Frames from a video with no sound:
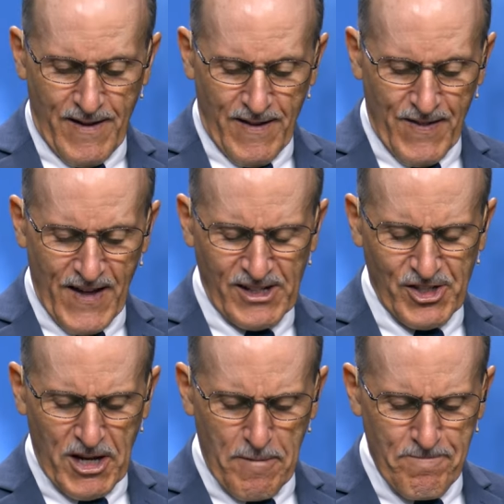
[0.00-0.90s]
That
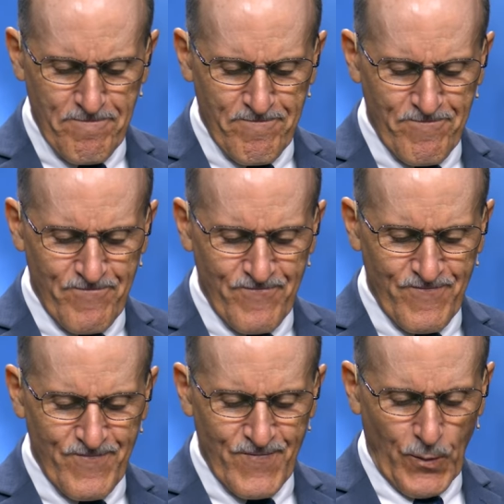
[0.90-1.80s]
uh,
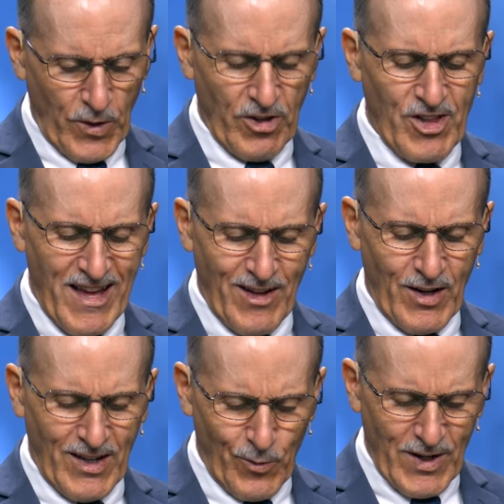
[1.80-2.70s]

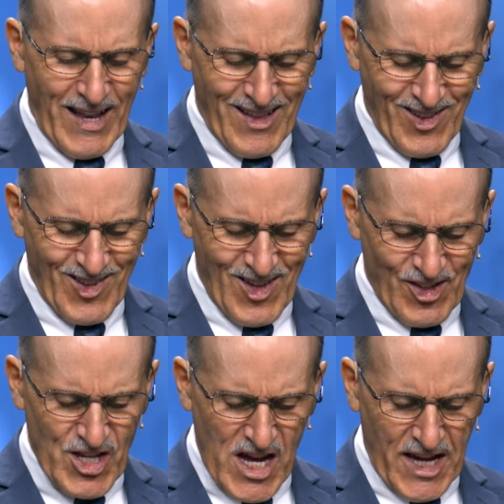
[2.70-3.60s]
realizes he's
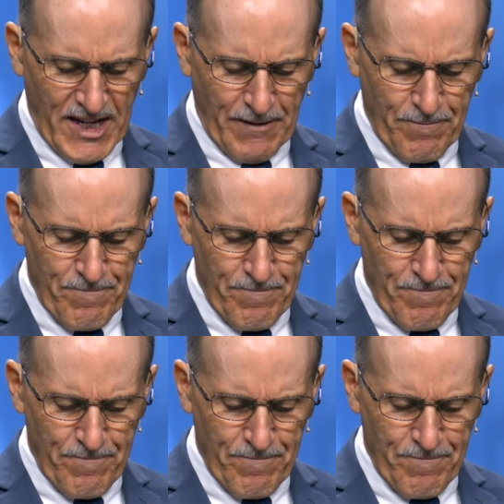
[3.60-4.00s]
dying.